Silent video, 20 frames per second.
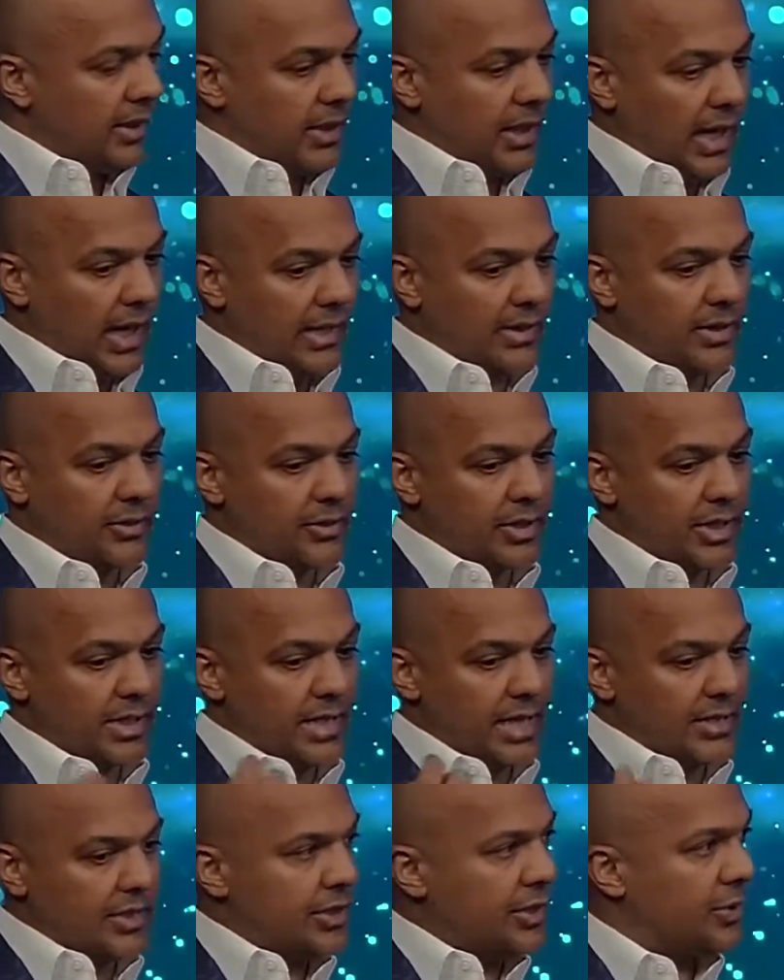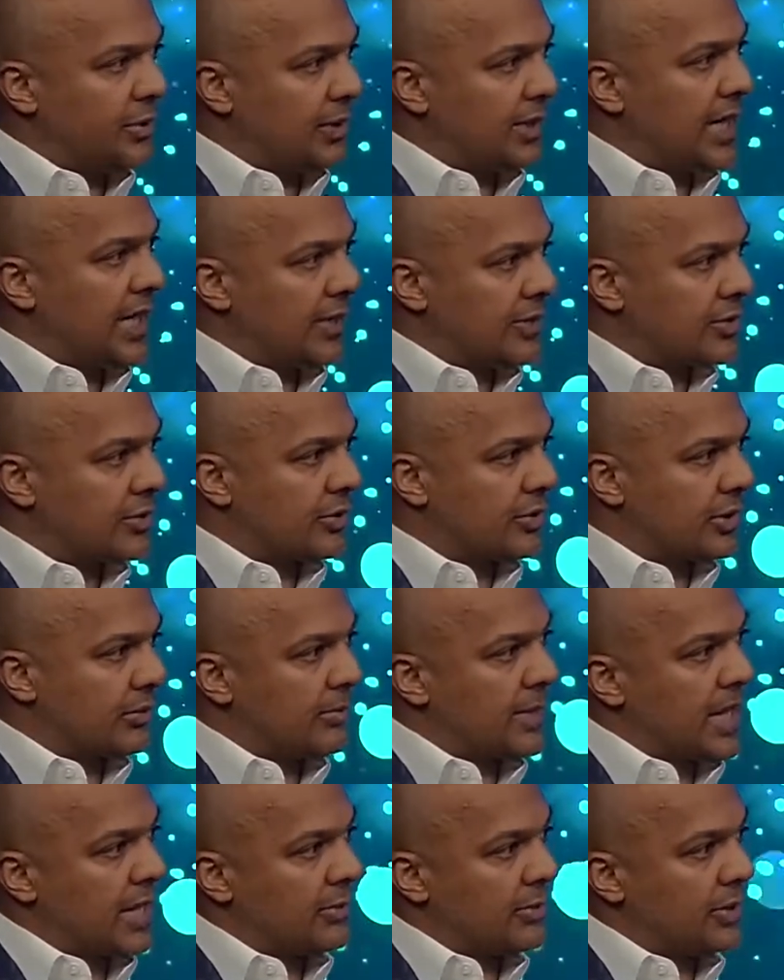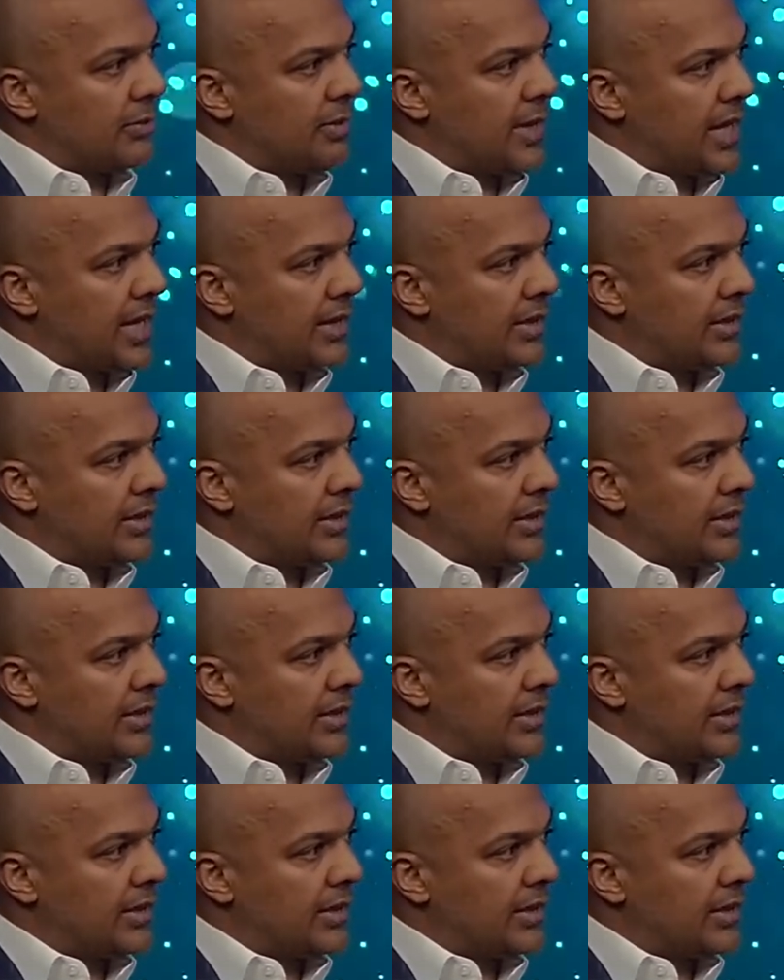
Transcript: and they're connected to an external battery pack.